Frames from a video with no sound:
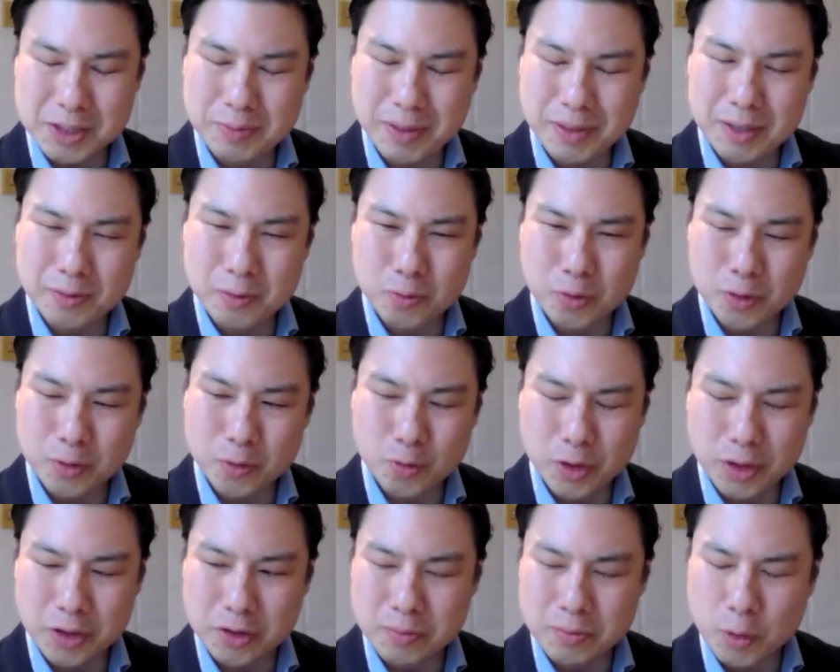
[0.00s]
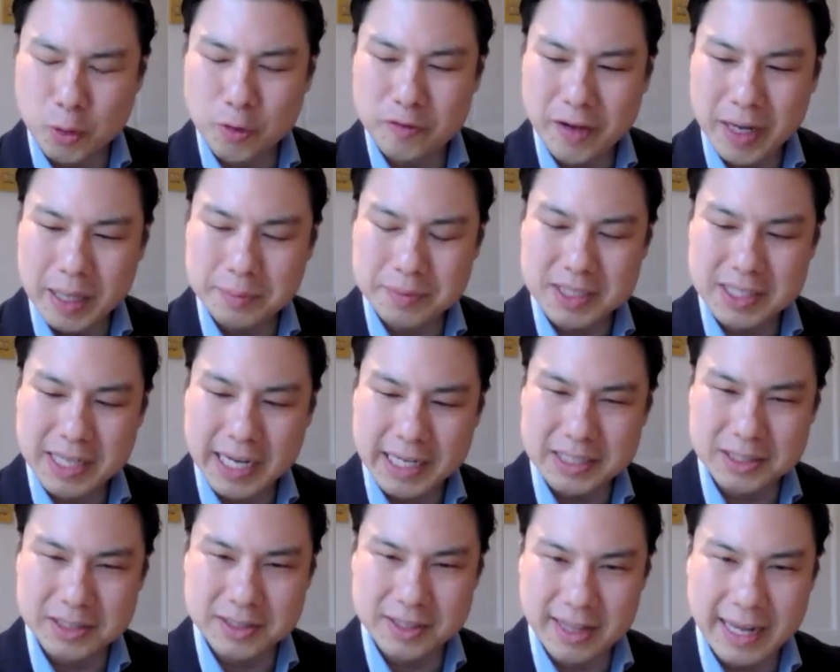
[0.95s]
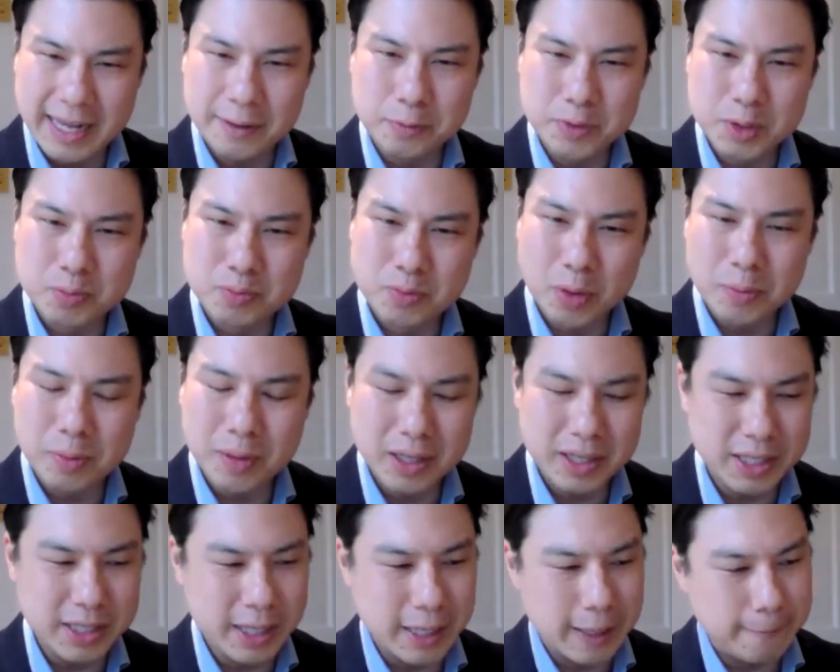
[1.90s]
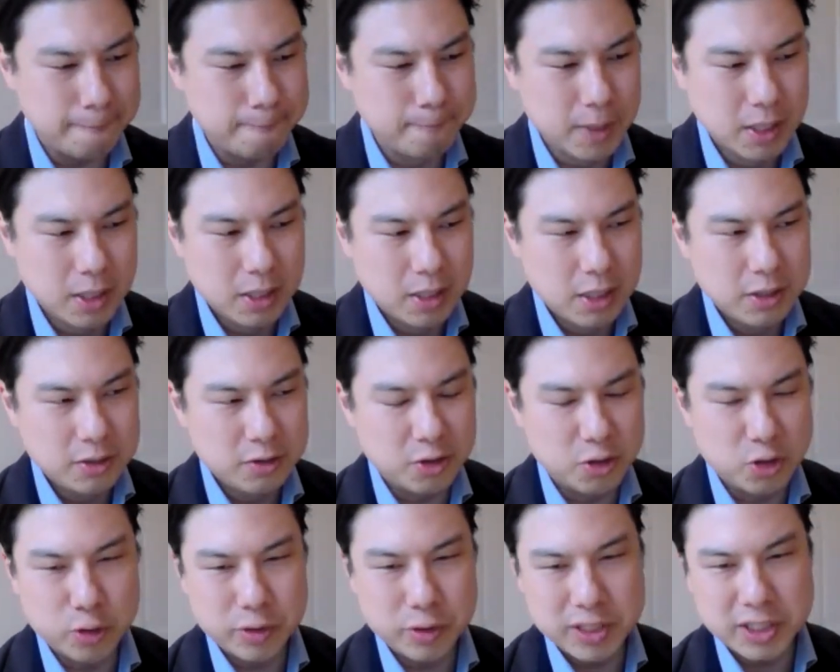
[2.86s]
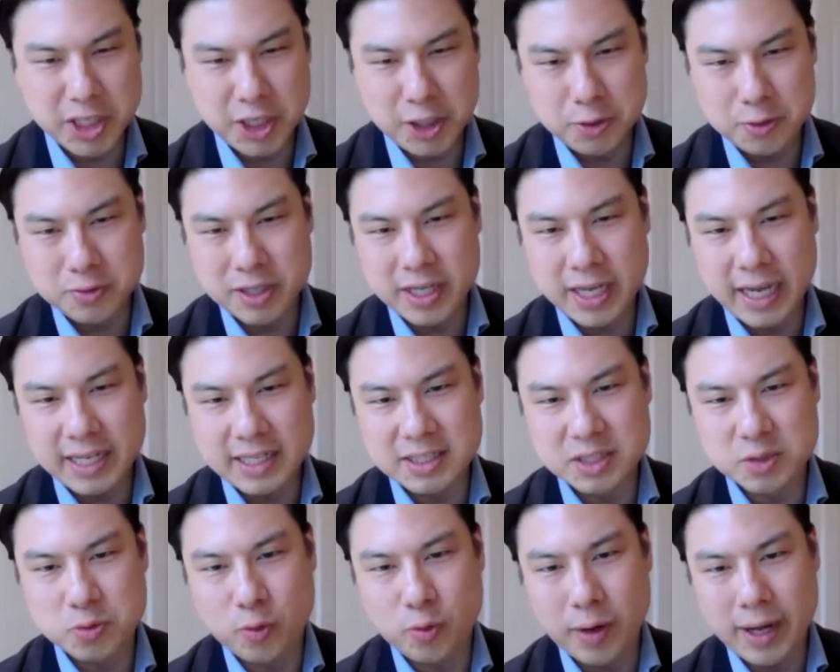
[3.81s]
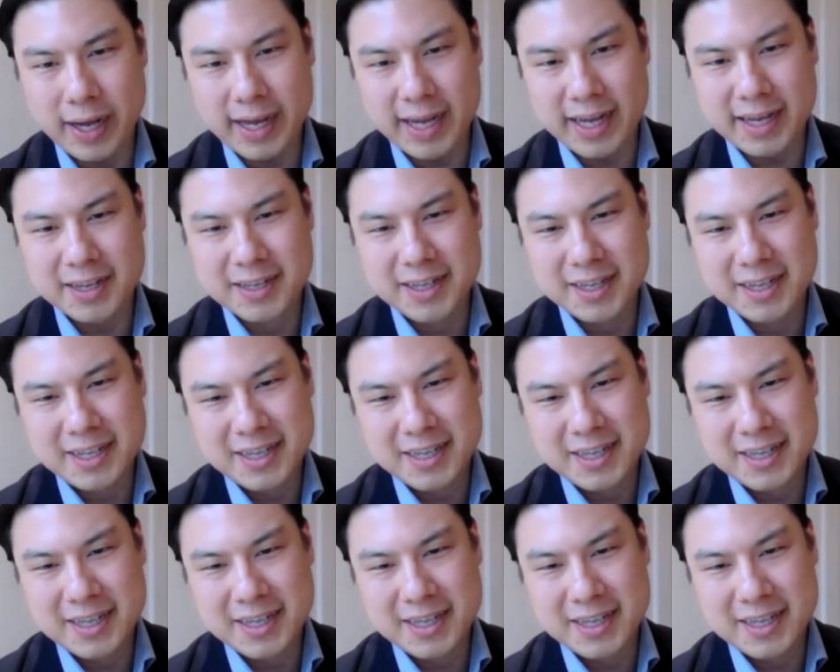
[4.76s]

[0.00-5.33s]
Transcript: but one of the more famous cases of that was probably the Chris Huhne case, where